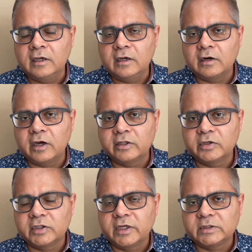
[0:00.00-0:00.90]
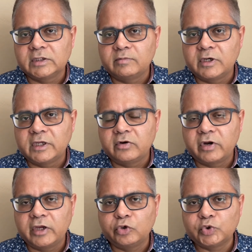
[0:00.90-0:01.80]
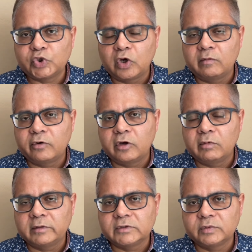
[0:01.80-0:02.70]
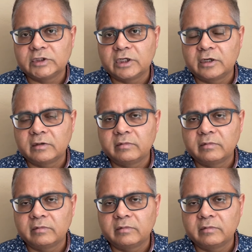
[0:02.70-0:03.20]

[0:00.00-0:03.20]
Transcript: rather than simply trying to solve problems which are